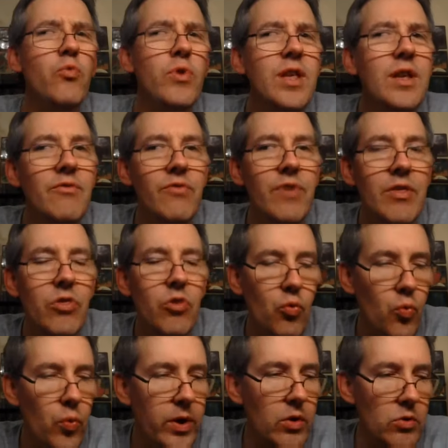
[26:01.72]
reinvent the
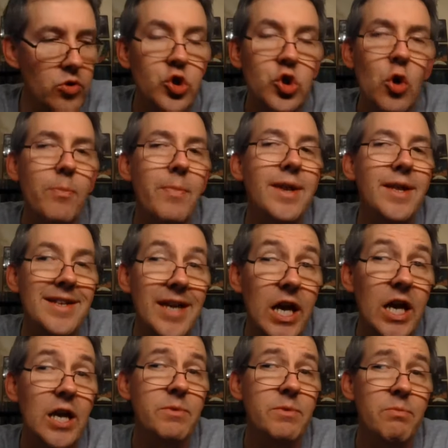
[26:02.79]
wheel so many
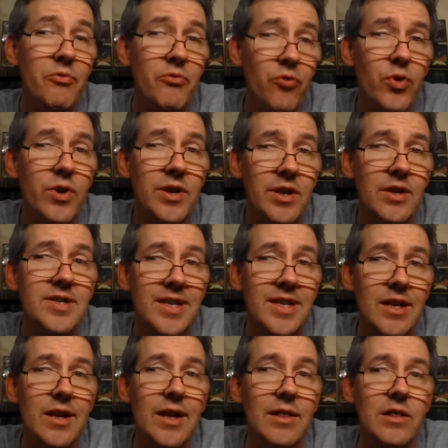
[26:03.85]
times before it does
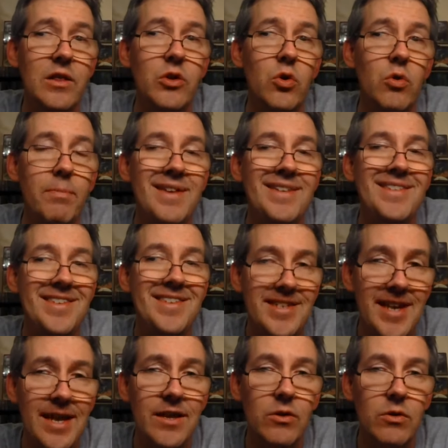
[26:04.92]
get a little bit
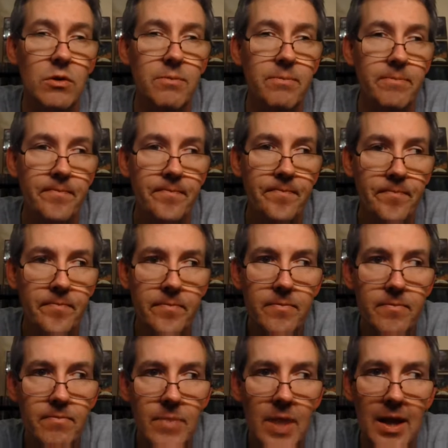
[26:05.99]
stale.
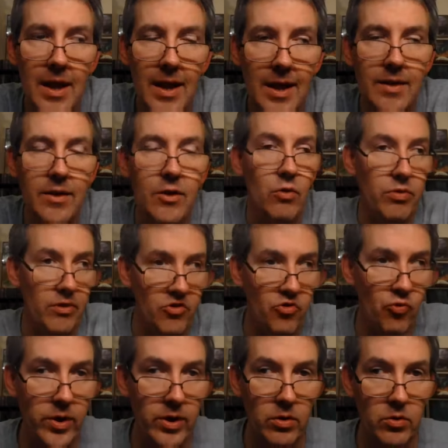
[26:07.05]
And, you know,
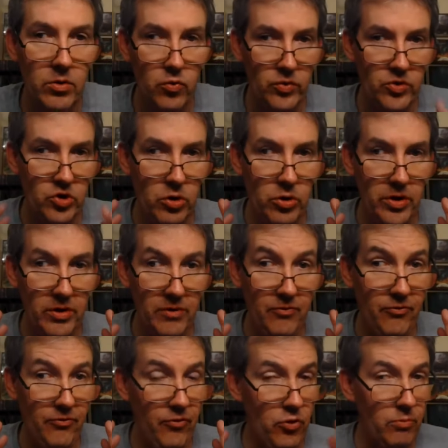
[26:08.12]
this wheel was already
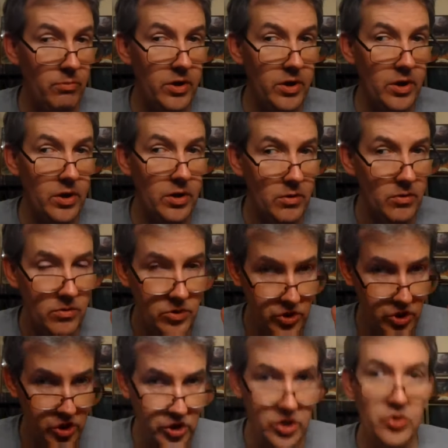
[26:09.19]
firmly
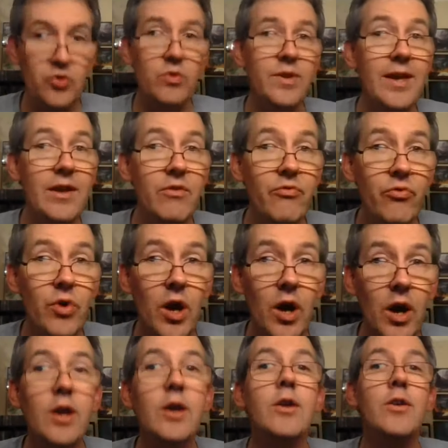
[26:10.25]
chiseled out of
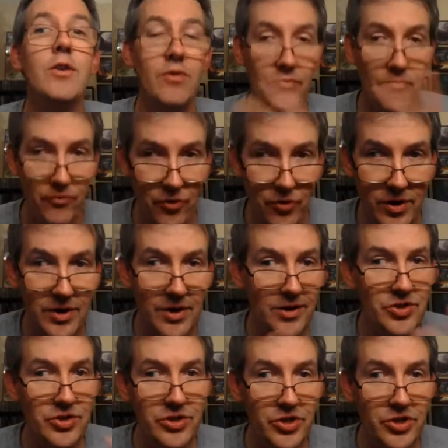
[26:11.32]
rock, very
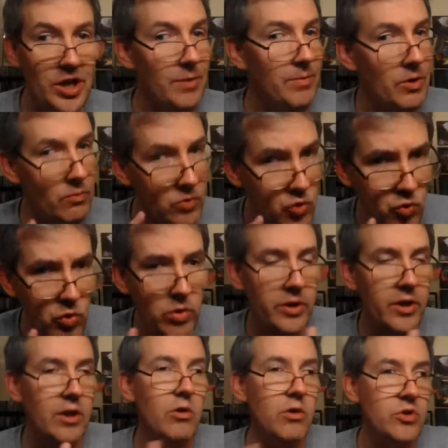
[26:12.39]
nicely shaped, and was
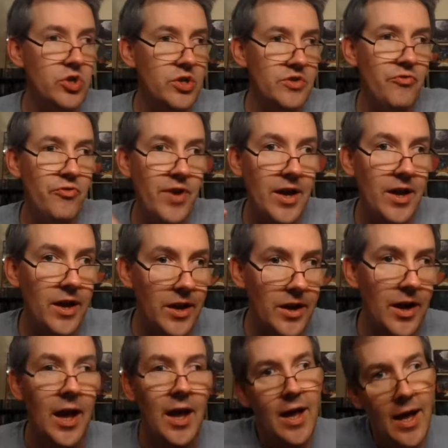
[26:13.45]
rolling along just
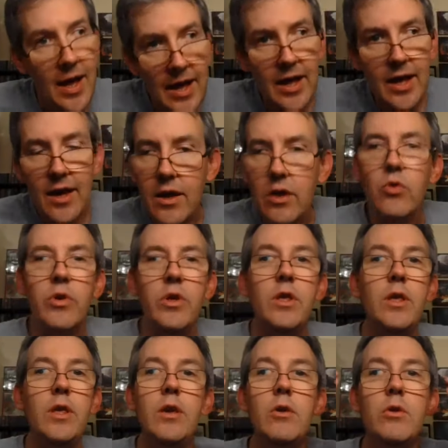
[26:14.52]
fine, you know,
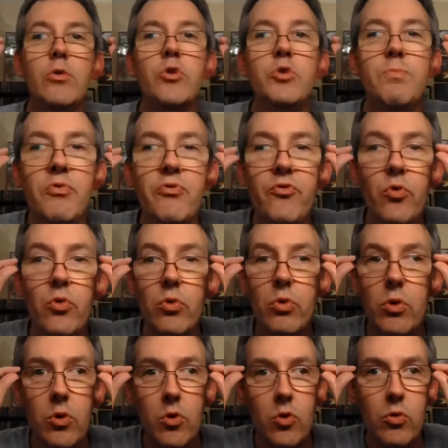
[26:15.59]
years
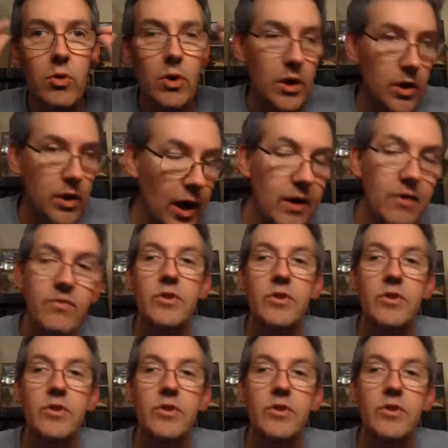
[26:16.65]
before a lot